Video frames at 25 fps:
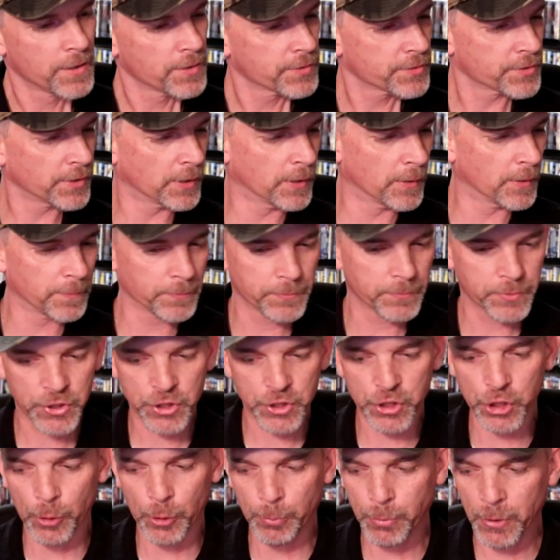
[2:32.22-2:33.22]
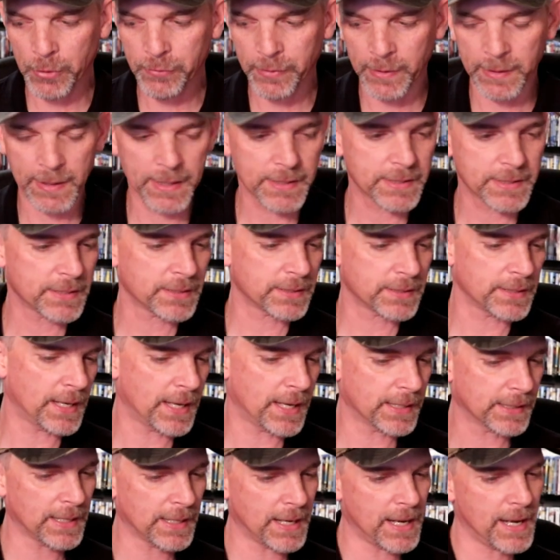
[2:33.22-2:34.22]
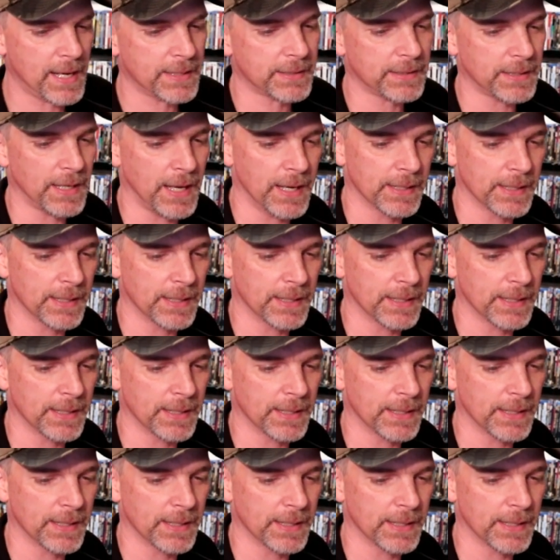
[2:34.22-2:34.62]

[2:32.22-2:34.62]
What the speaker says: Some Steelbook releases that I got.